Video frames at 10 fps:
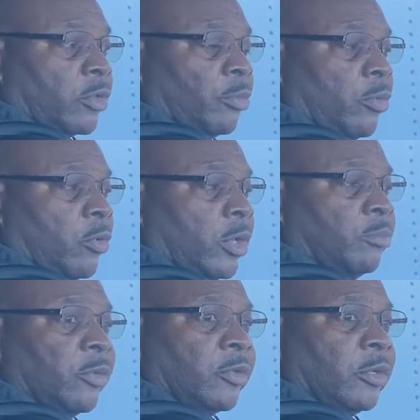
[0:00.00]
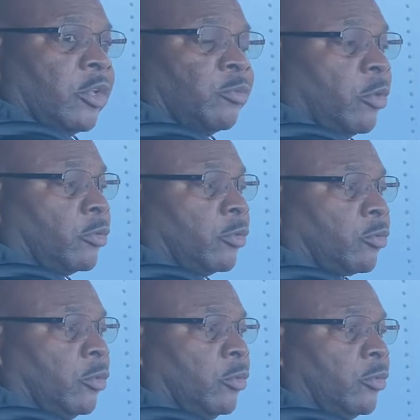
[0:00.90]
or broken, missing nuts, bolts, and
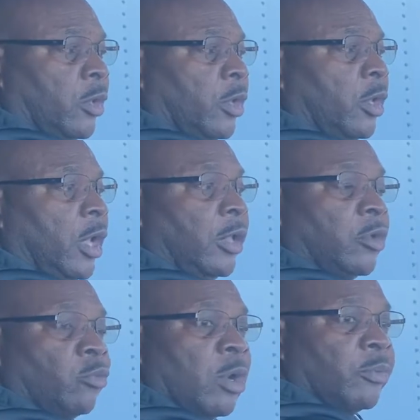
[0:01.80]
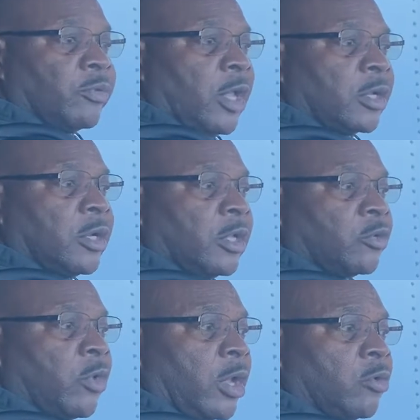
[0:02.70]
screws, and the rubber's not cut,
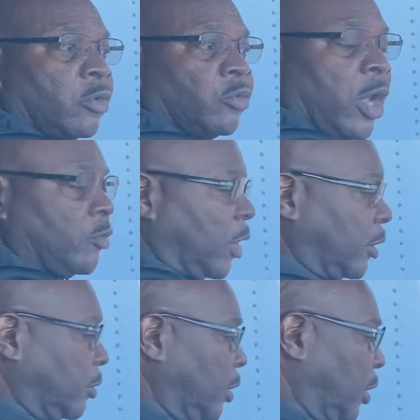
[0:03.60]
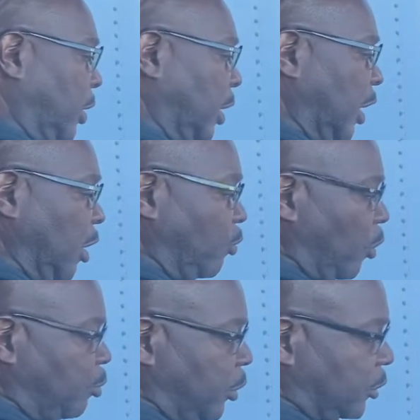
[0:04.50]
cracked, or dry rotted. Here,
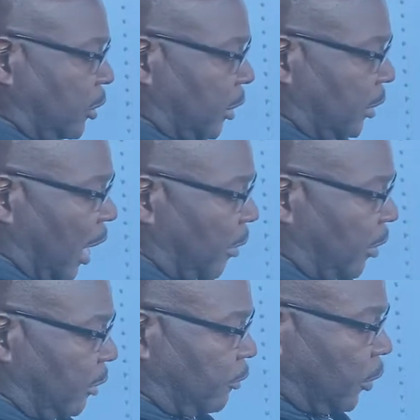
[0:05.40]
we'll push the knob in for the